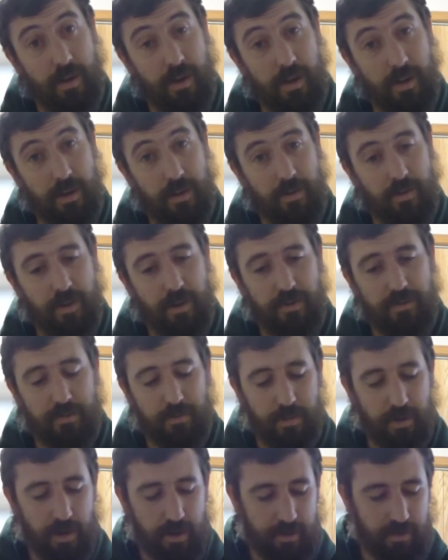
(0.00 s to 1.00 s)
another awesome
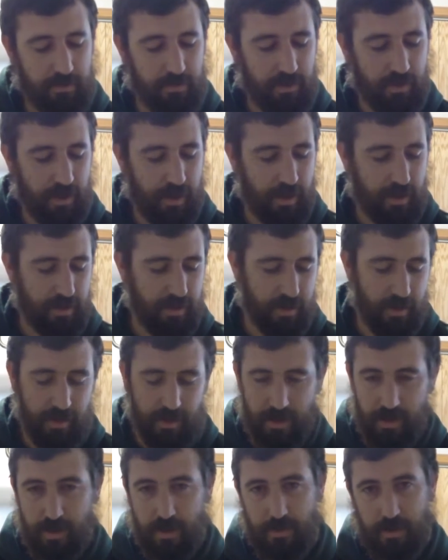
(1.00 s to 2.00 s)
box from you guys.
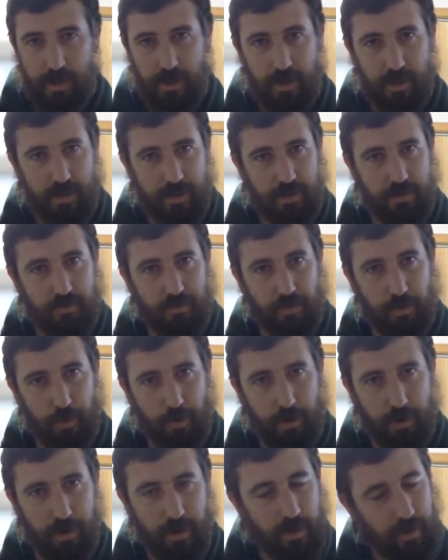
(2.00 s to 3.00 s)
And my dog just
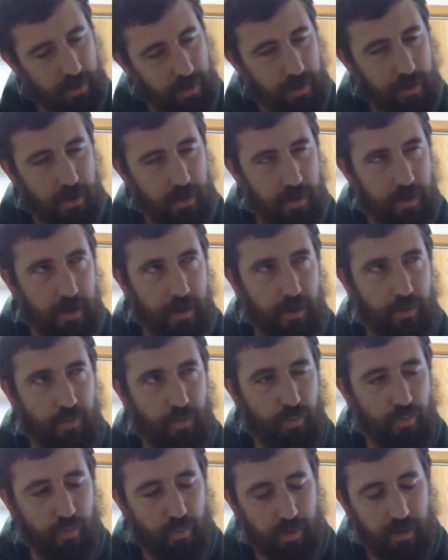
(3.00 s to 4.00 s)
farted. It
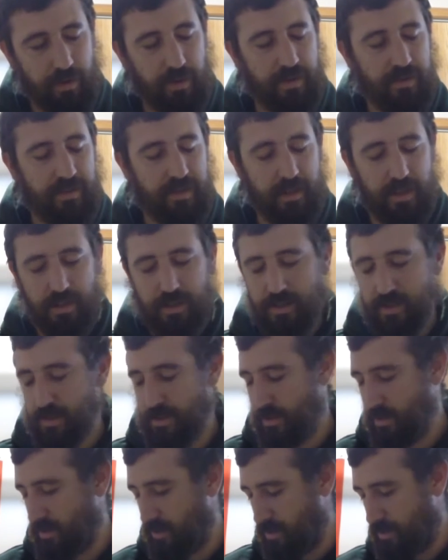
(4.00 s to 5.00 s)
really stinks.
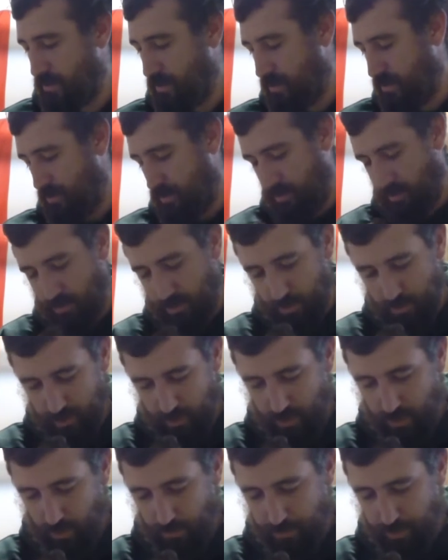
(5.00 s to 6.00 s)
You
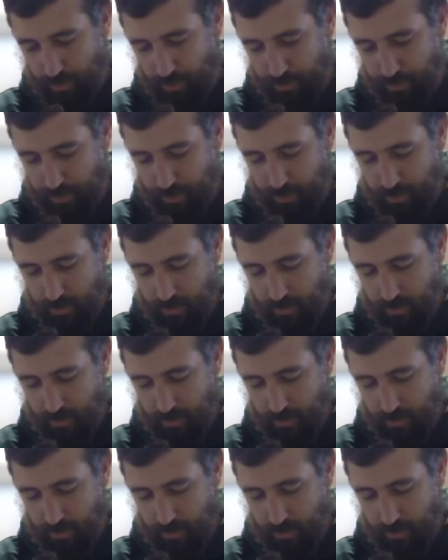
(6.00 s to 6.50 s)
need to go poop?